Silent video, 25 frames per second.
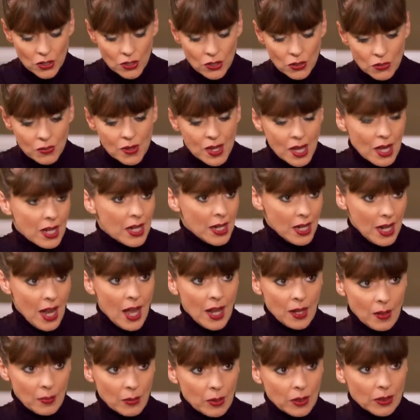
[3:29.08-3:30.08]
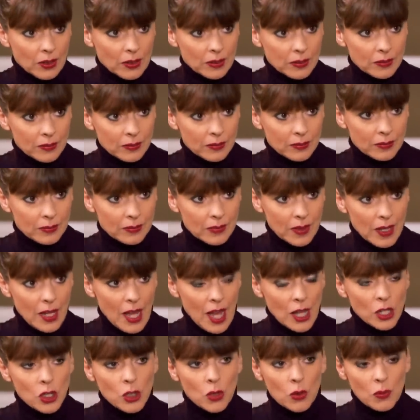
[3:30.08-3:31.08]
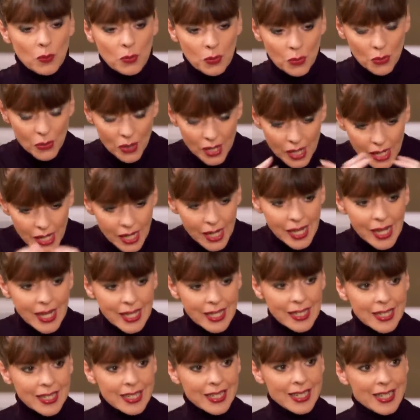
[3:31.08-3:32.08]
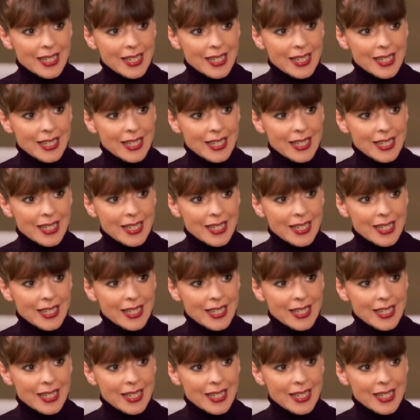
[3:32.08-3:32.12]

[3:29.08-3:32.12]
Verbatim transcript: you get an animal and you're bringing it